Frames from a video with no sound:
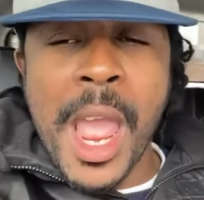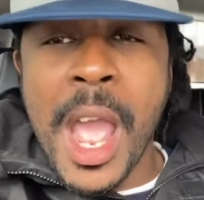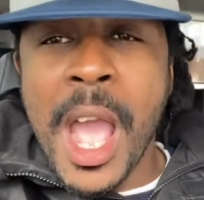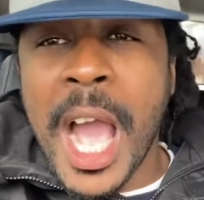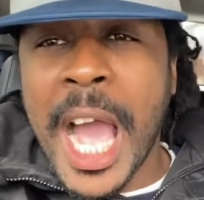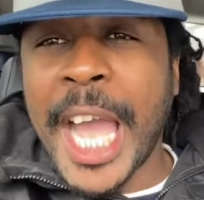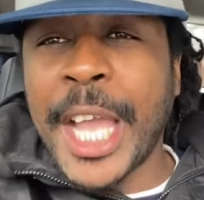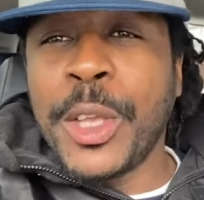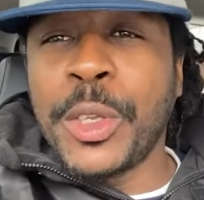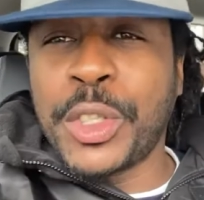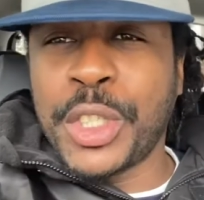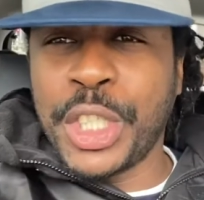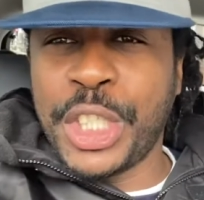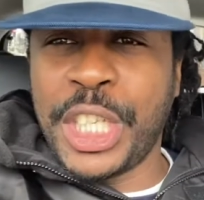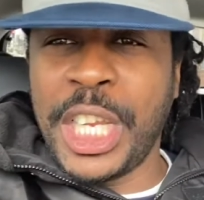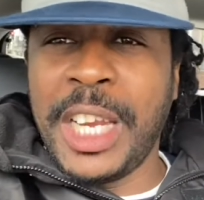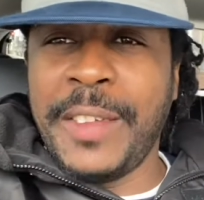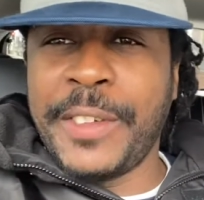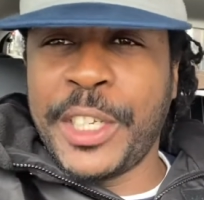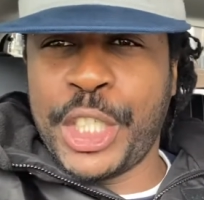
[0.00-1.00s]
I used to
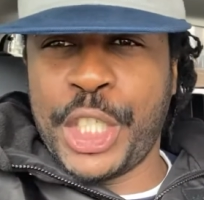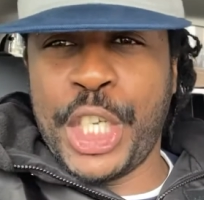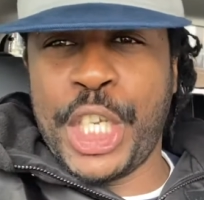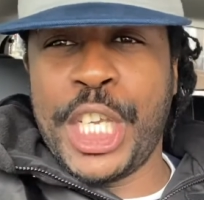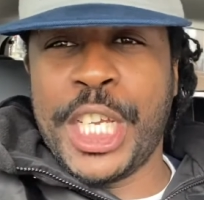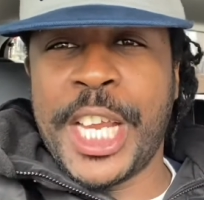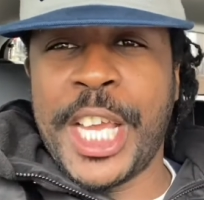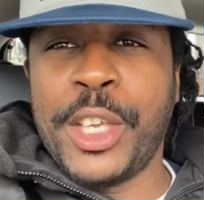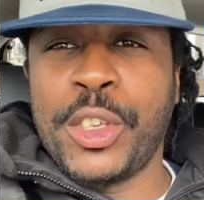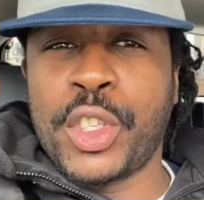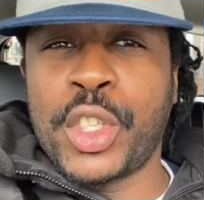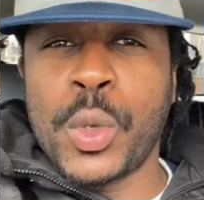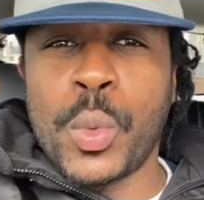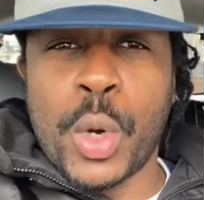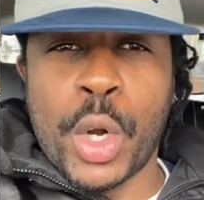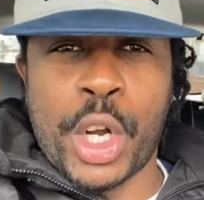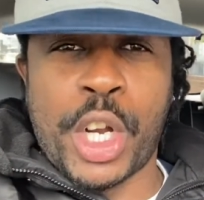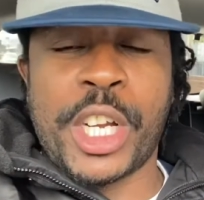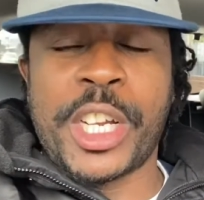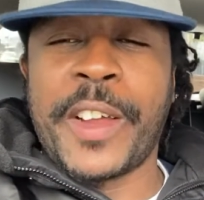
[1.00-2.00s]
deliver chicken. I used to
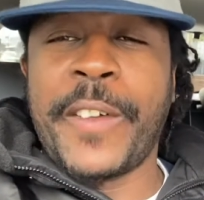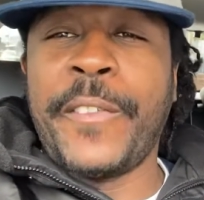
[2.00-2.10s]
work on a